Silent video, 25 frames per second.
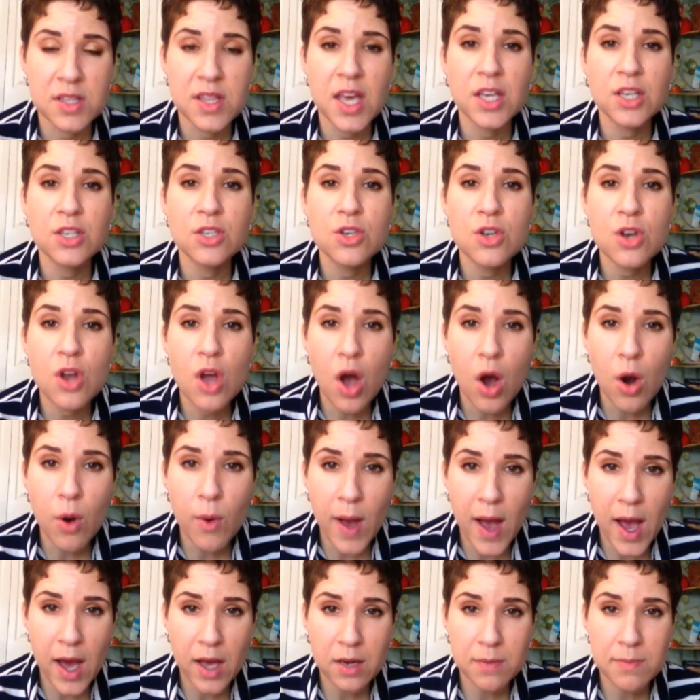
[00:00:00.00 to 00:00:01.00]
They know
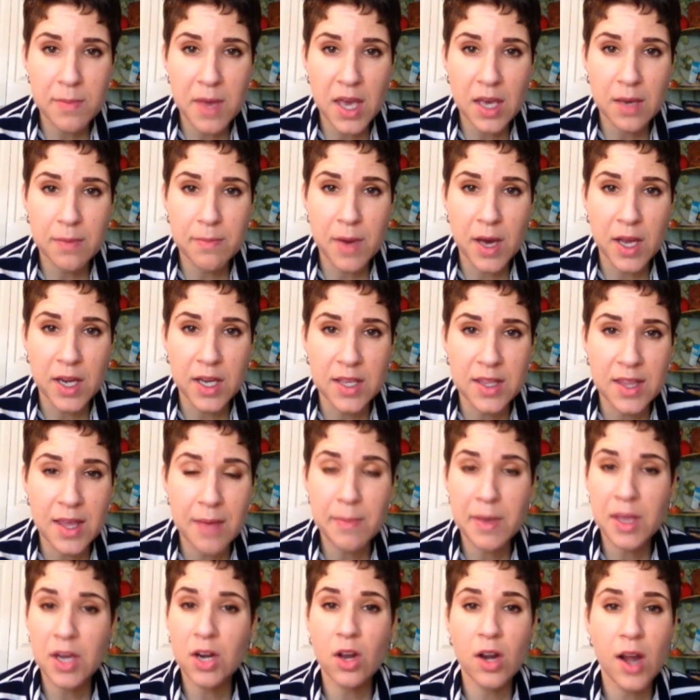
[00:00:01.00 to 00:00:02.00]
how to make money. They
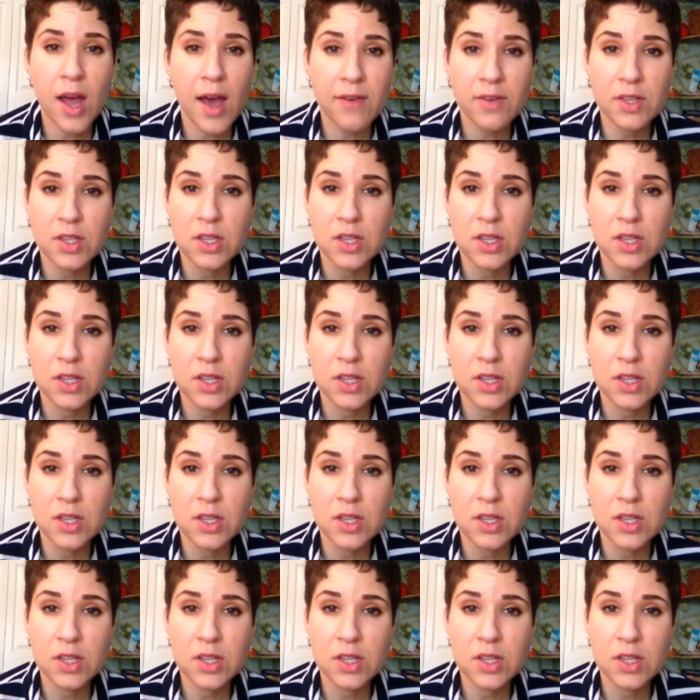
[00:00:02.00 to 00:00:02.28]
may not have